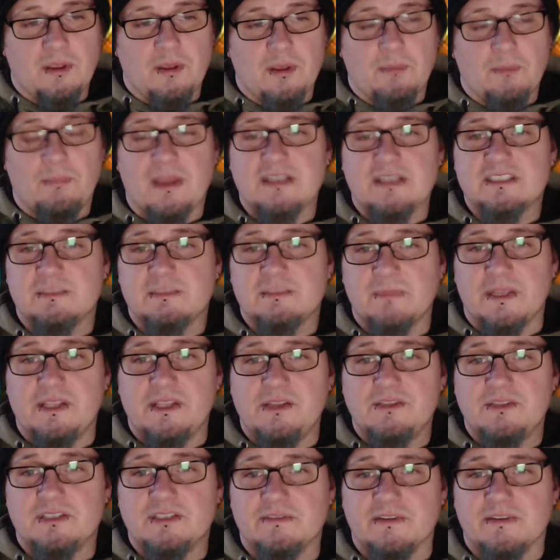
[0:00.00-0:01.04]
best to make
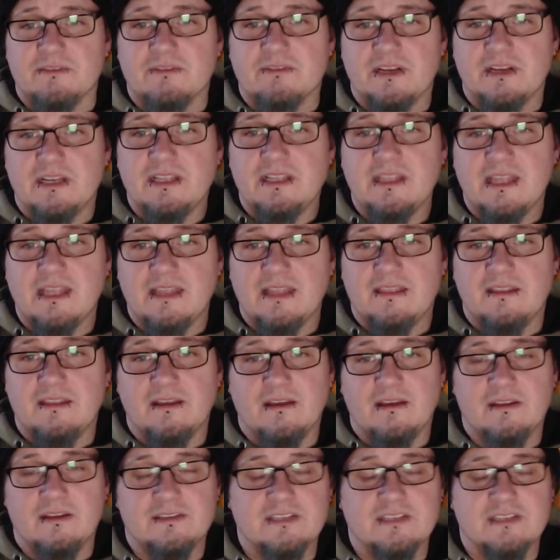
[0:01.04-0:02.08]
use of it. Really,
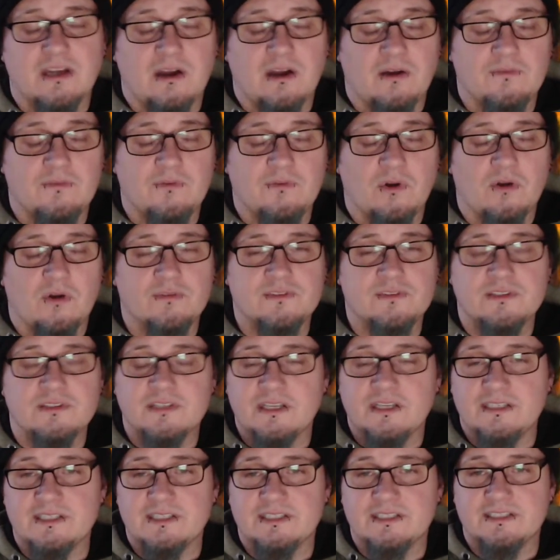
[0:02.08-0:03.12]
often they
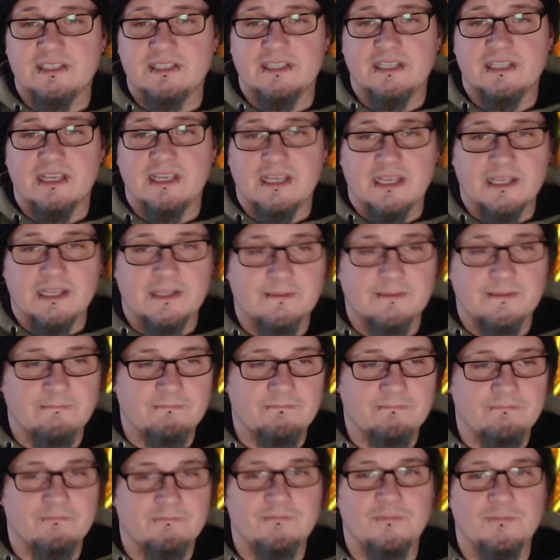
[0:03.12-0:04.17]
just sit there
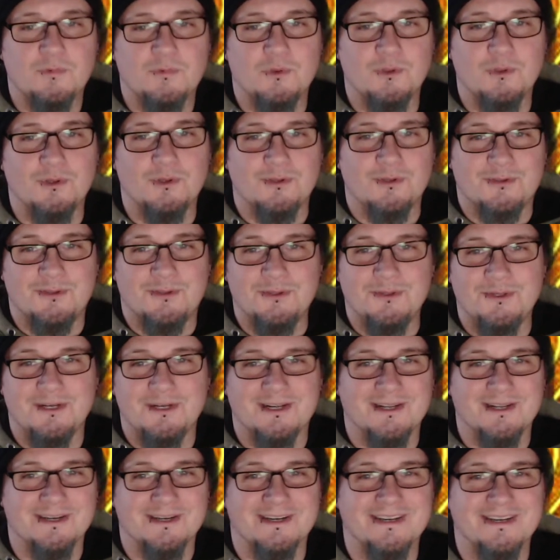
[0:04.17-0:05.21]
not doing a
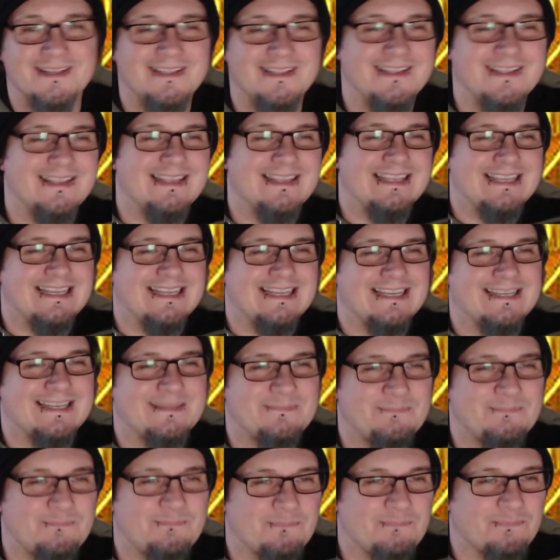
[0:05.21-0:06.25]
lot.
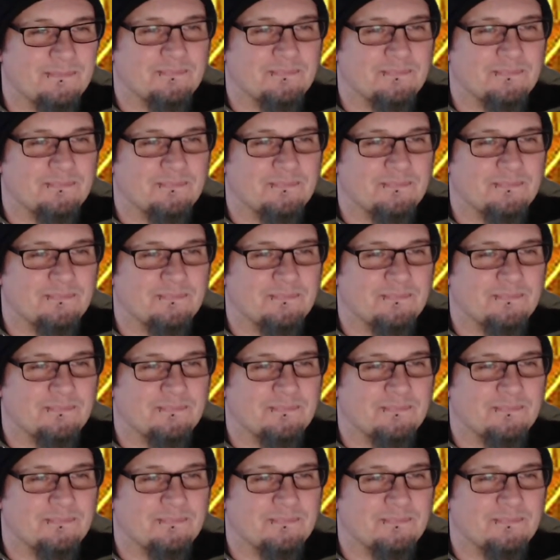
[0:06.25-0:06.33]
Um,